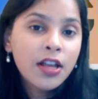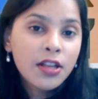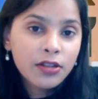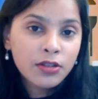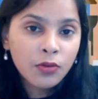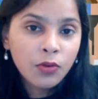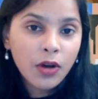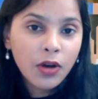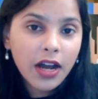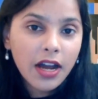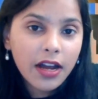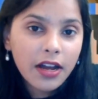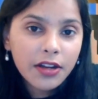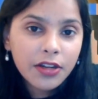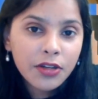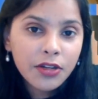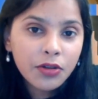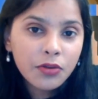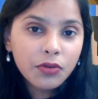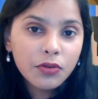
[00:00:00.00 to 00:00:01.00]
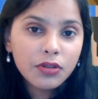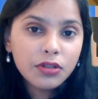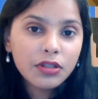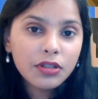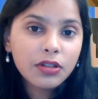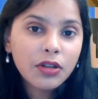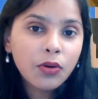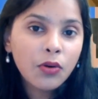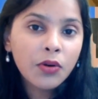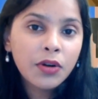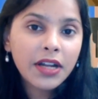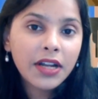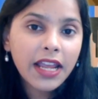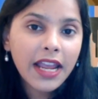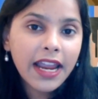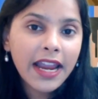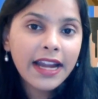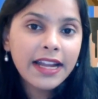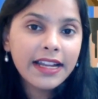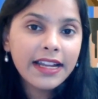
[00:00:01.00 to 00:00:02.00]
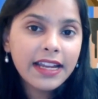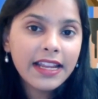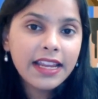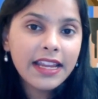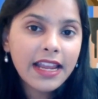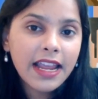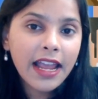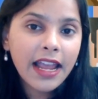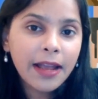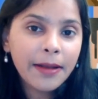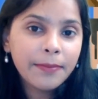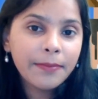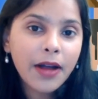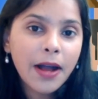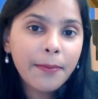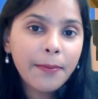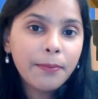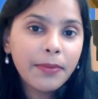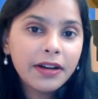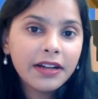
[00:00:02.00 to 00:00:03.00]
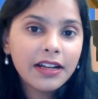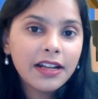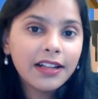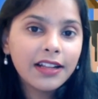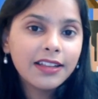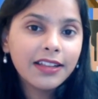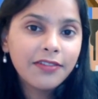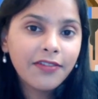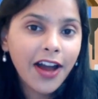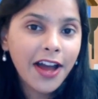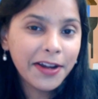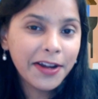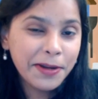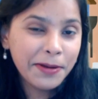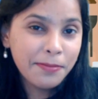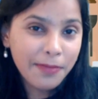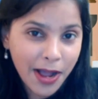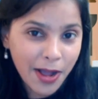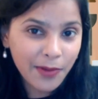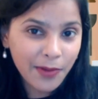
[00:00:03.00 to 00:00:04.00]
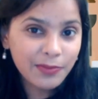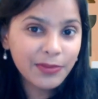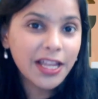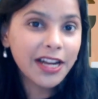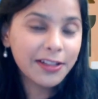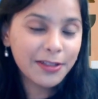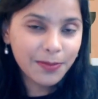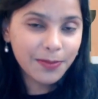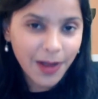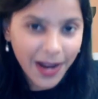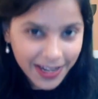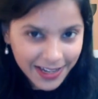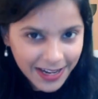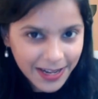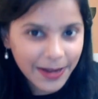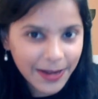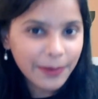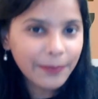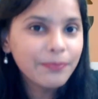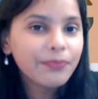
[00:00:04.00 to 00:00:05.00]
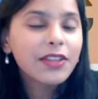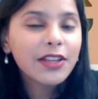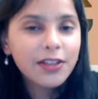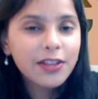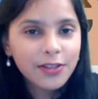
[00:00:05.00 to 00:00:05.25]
So use code ATM Aparana Tiwari ma'am, that is my name.